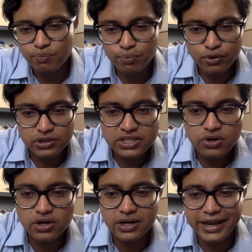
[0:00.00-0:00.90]

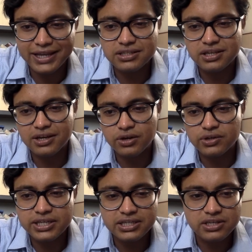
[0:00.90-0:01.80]
potior est
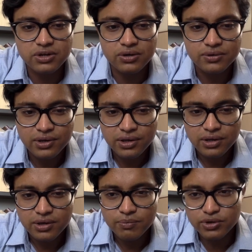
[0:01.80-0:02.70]
conditio
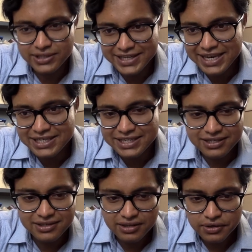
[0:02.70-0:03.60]

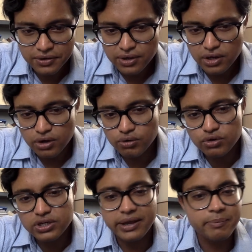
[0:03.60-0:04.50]
possidentis
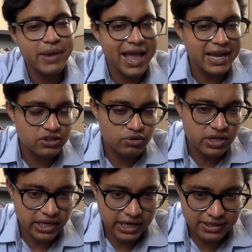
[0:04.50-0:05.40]
would apply to the
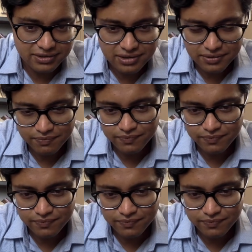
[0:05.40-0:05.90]
case.